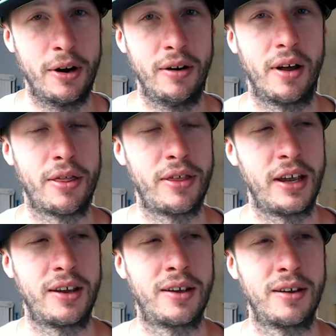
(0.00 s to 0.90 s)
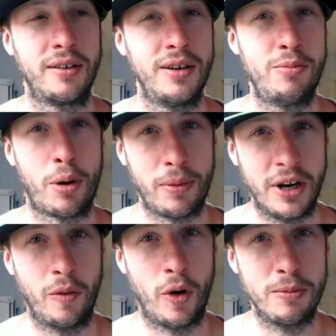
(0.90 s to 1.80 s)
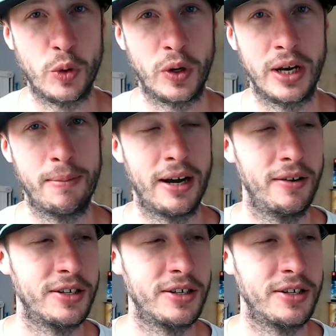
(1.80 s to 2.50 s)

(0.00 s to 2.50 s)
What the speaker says: and I think you probably know what I'm talking about.